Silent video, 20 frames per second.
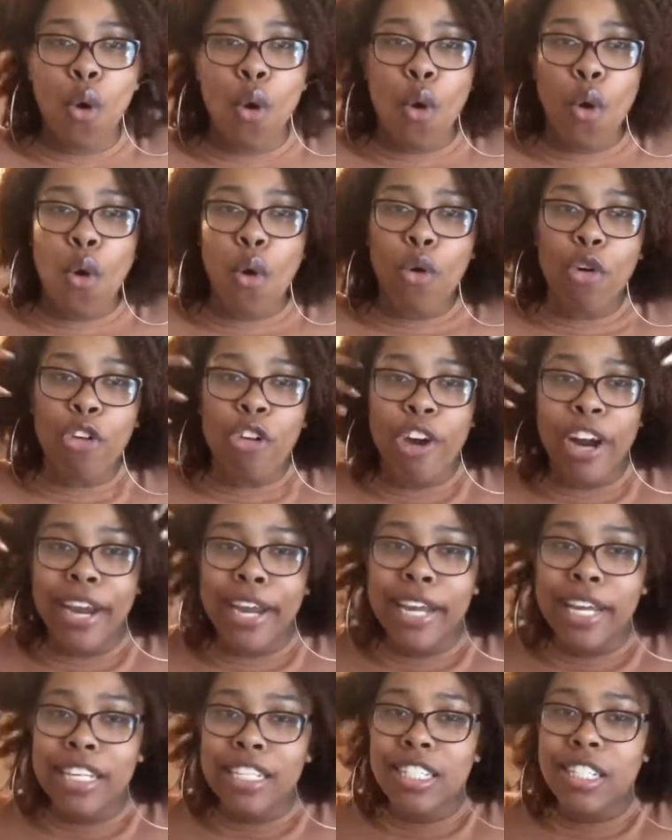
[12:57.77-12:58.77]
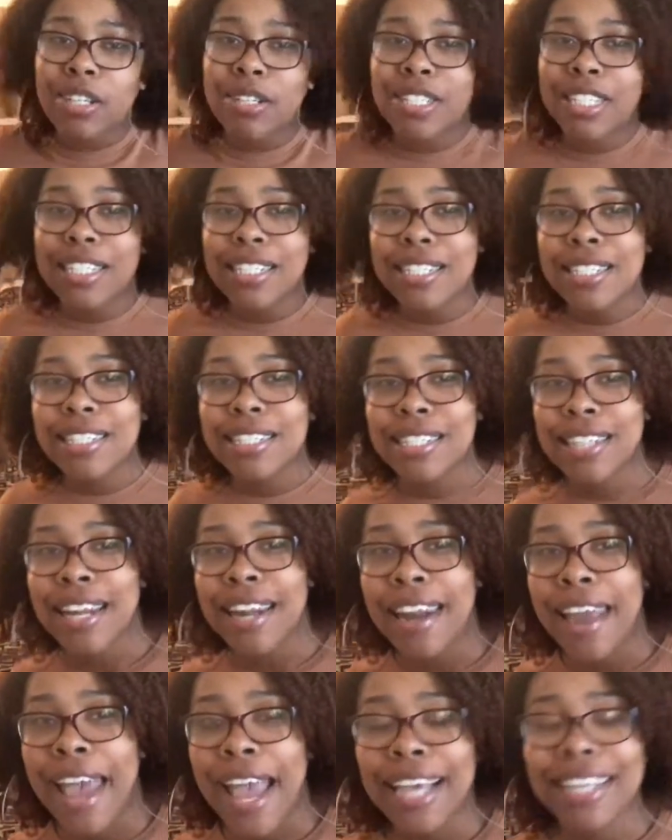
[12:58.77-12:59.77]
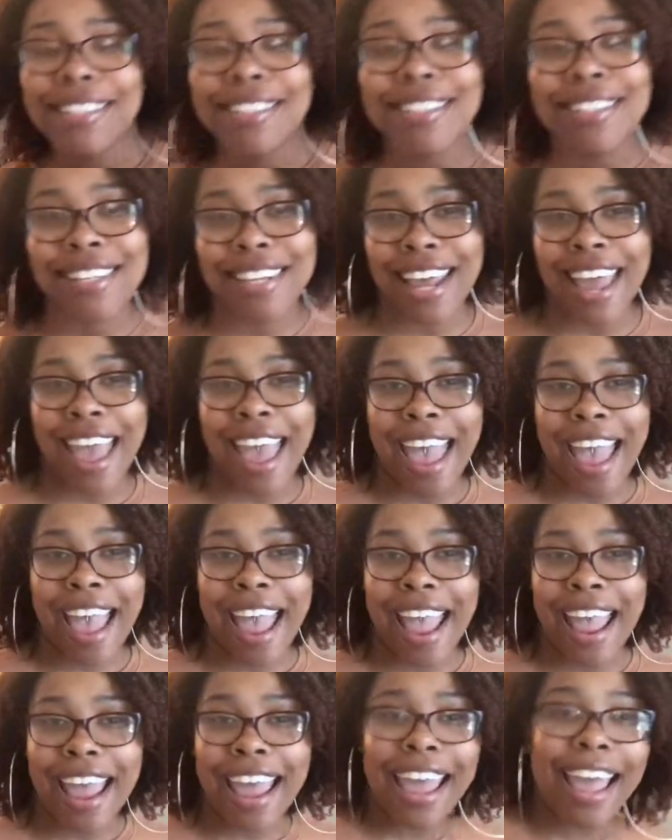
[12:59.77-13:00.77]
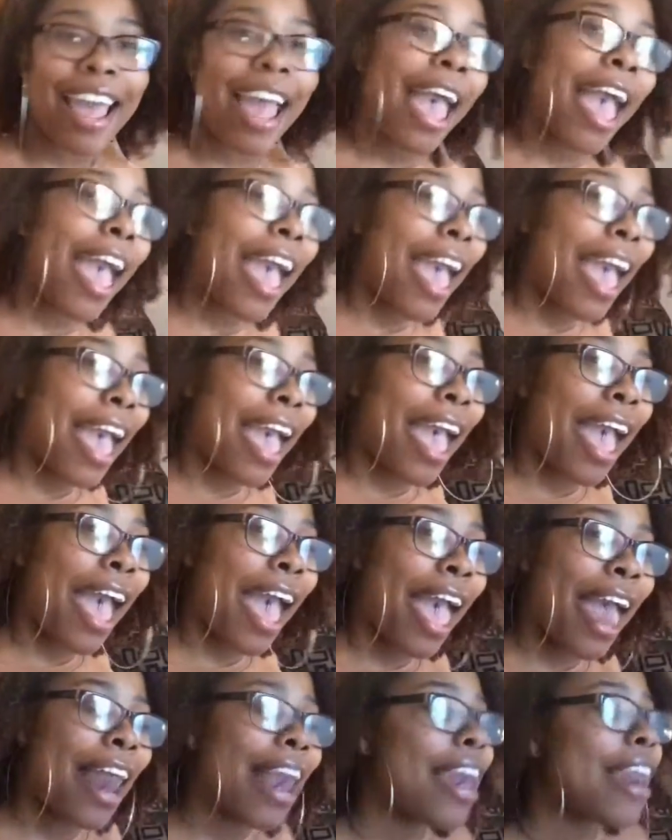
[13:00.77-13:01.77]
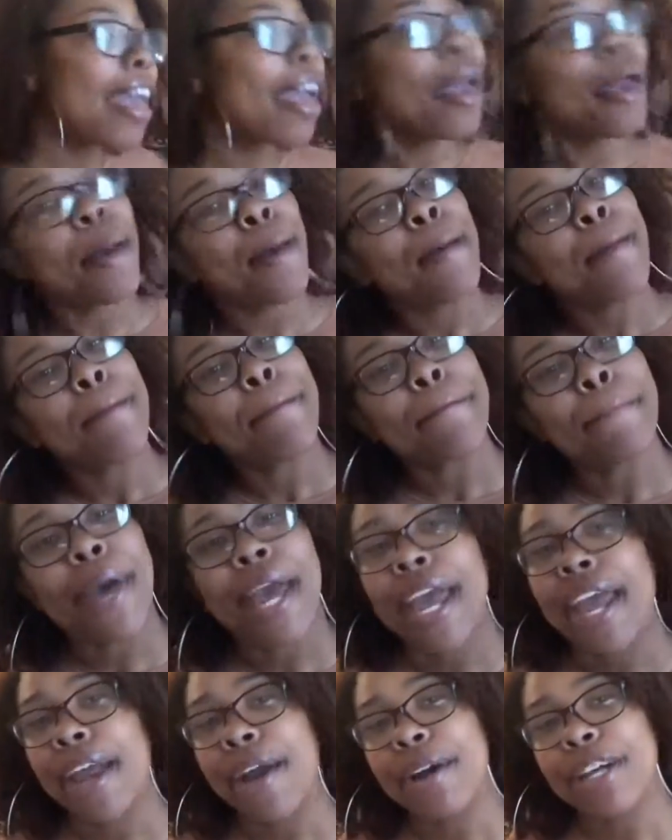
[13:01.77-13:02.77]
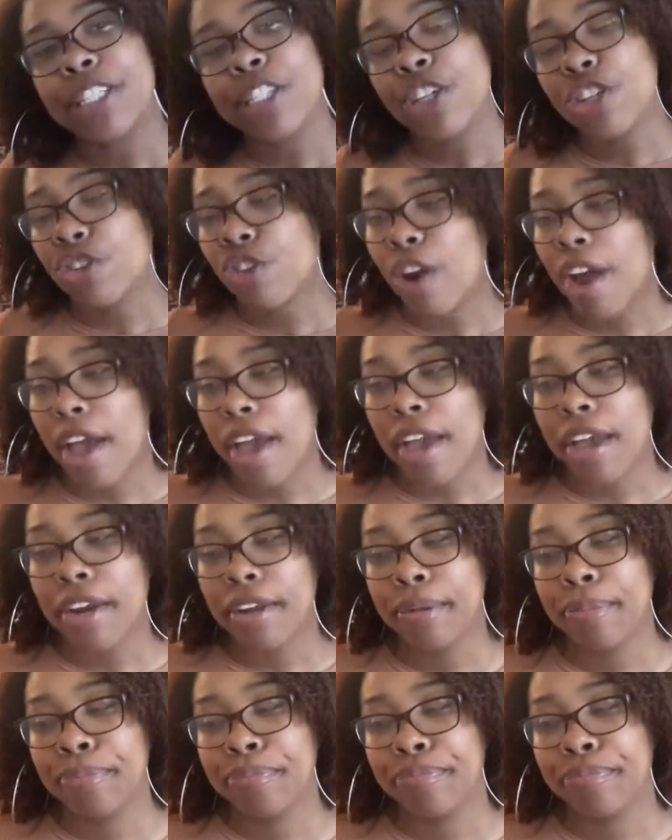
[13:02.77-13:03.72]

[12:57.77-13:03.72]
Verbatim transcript: Alright, so this is the next day and my hair isn't dried.